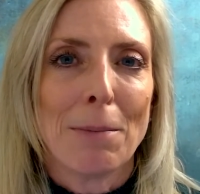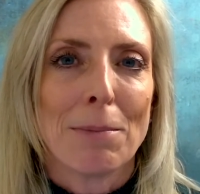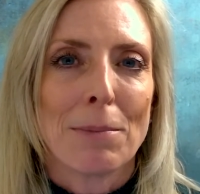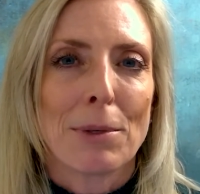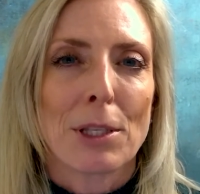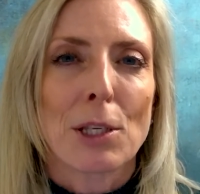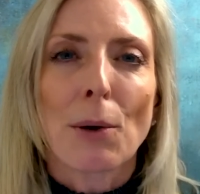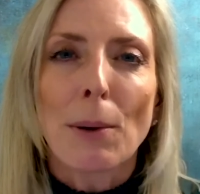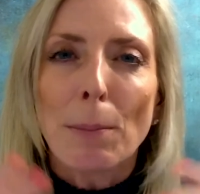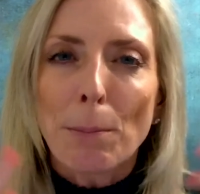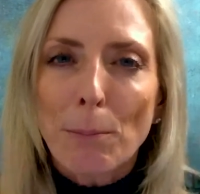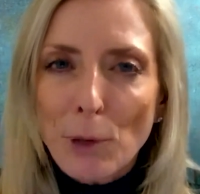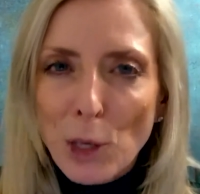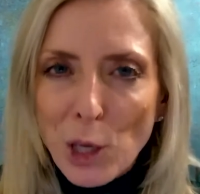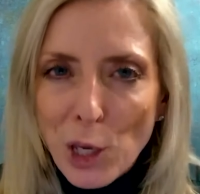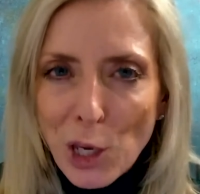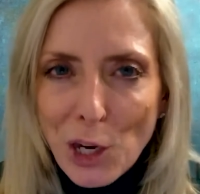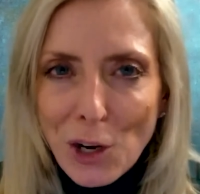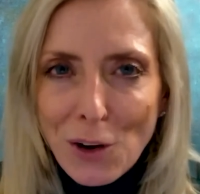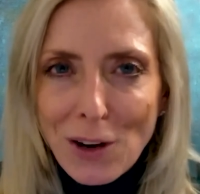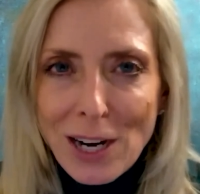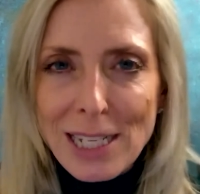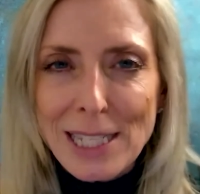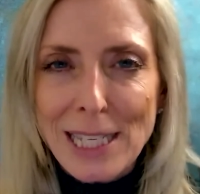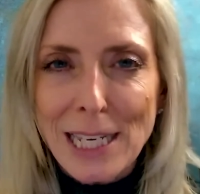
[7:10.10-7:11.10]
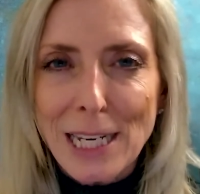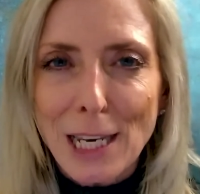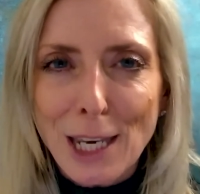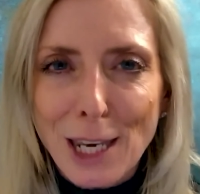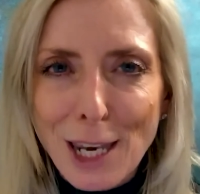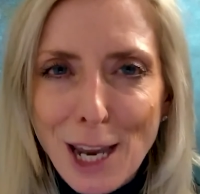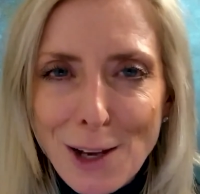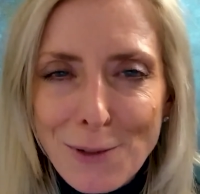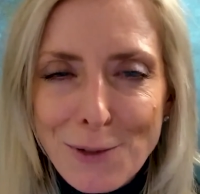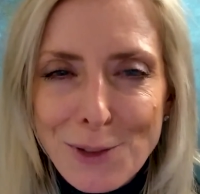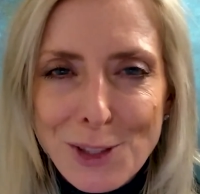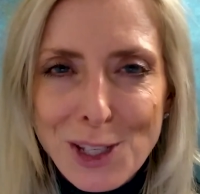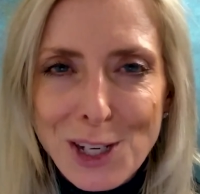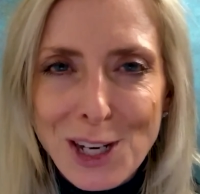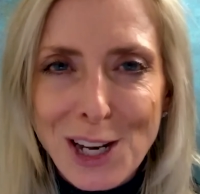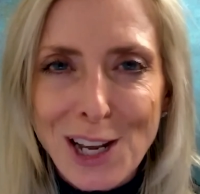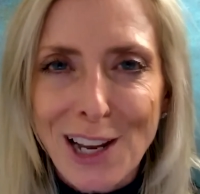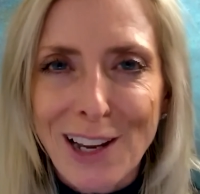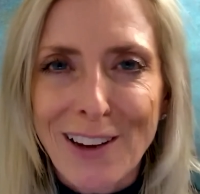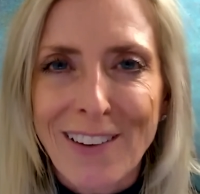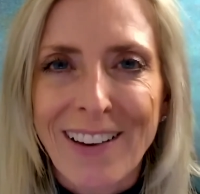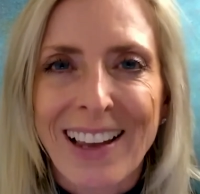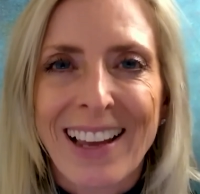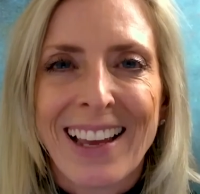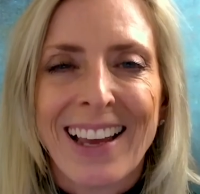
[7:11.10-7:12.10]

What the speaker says: So I'm curious, I'd love to know,